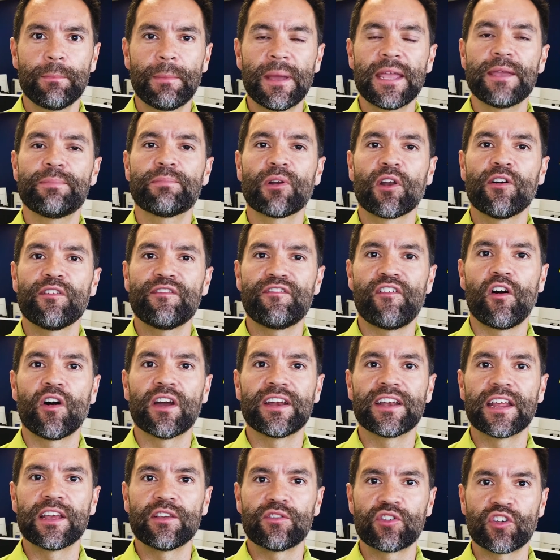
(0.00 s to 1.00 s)
people are
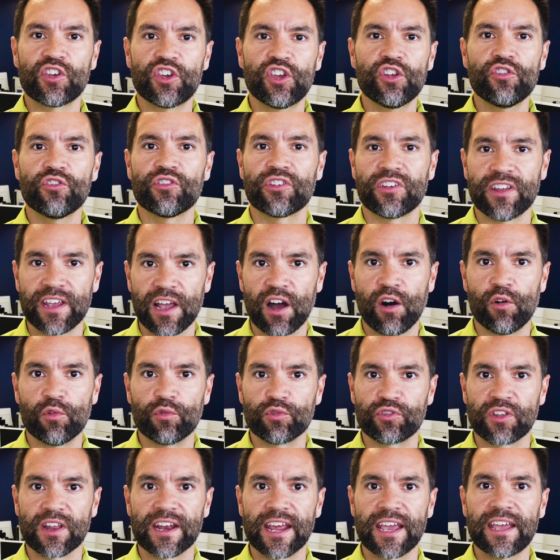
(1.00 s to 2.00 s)
finding security
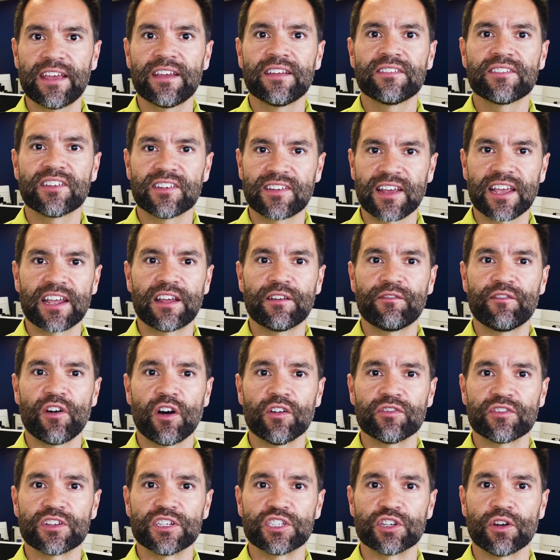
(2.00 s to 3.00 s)
holes in it to take
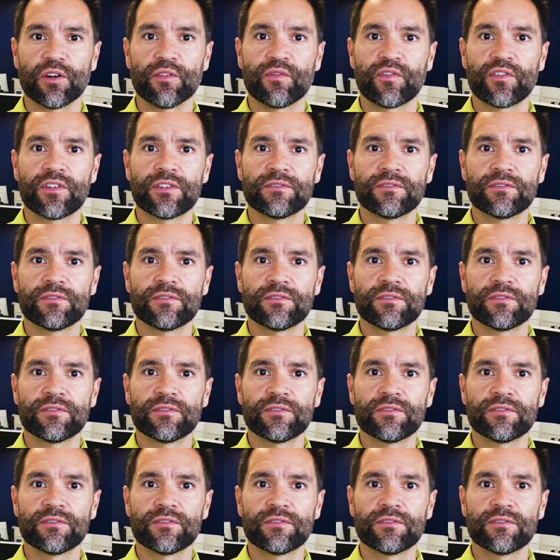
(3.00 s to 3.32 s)
advantage of.